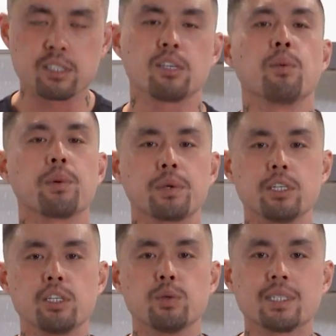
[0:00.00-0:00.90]
So what we're gonna
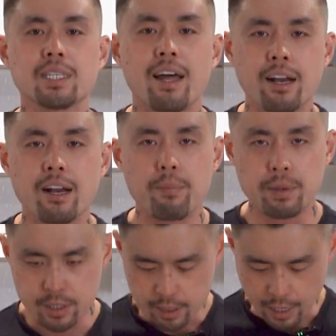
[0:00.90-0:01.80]
do is cut it up
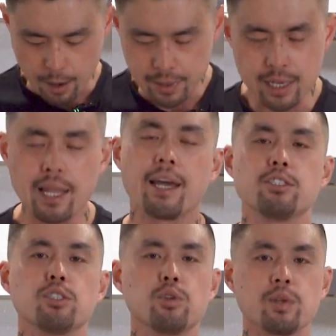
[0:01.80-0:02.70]
into how many
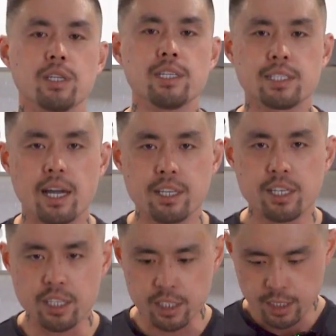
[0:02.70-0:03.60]
layers you're doing your
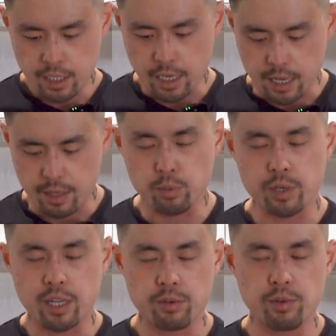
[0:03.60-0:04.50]
lasagna, and then we'll
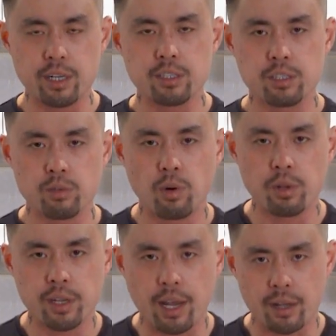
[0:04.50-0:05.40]
get it ready to
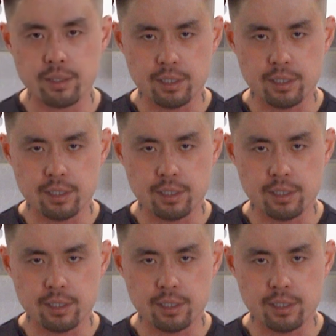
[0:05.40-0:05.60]
roll it out.